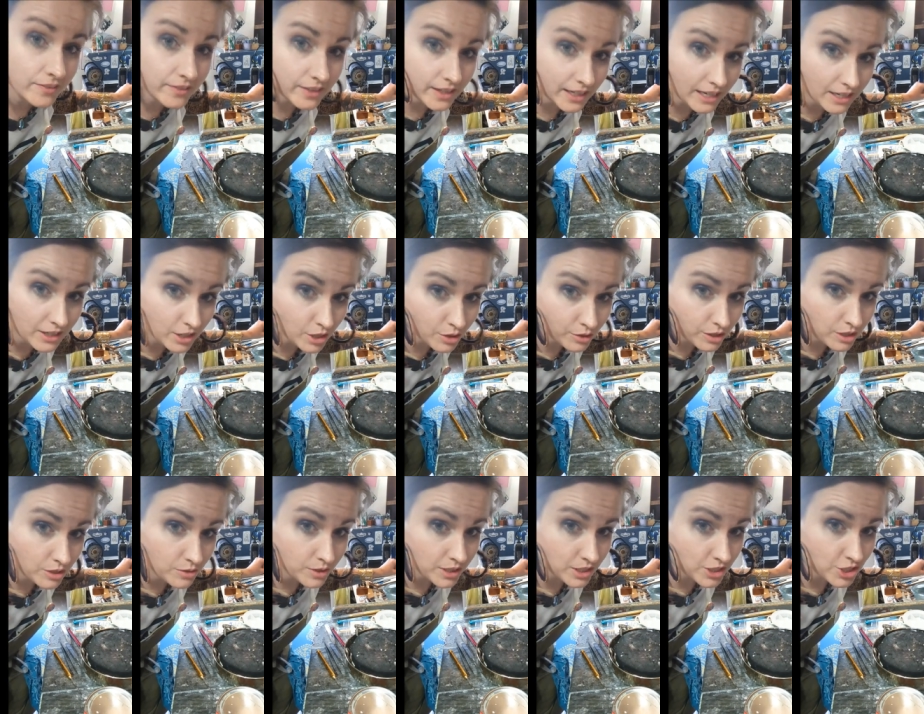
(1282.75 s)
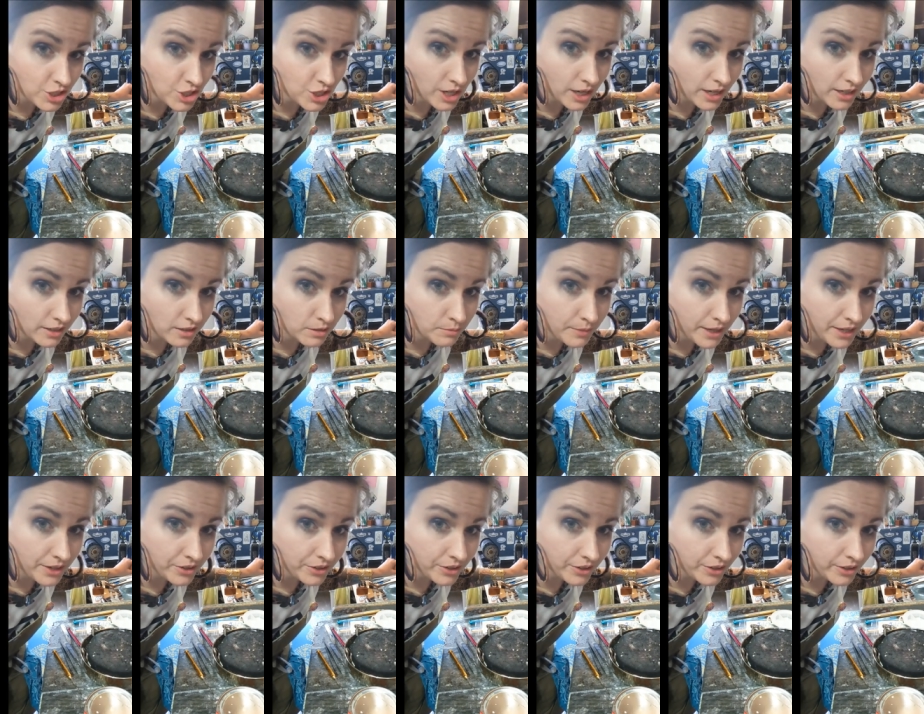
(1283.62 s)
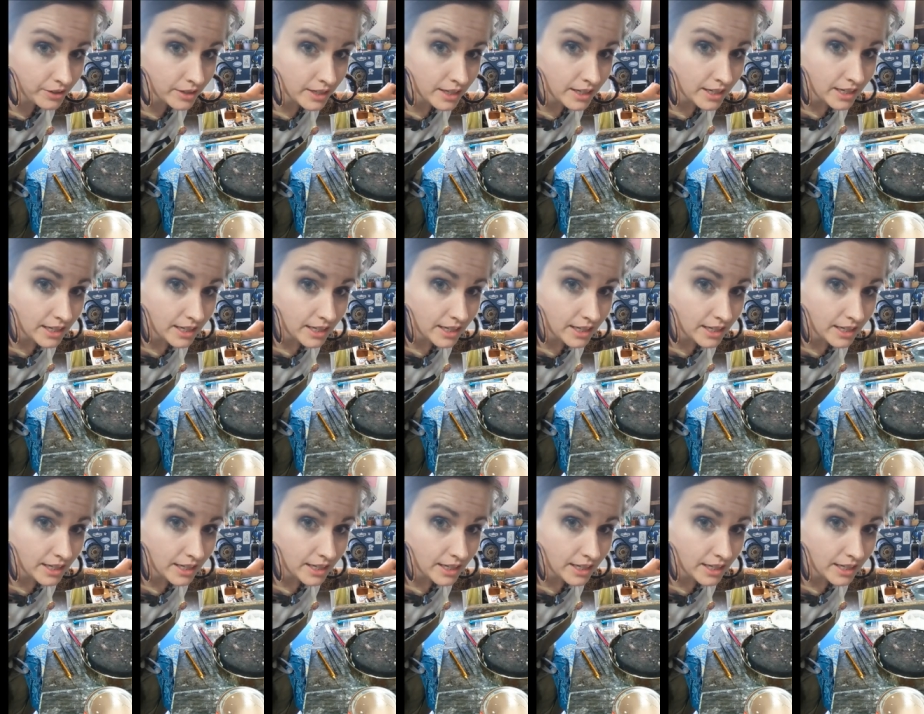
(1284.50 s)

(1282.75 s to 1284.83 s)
that I know that you can shock the metal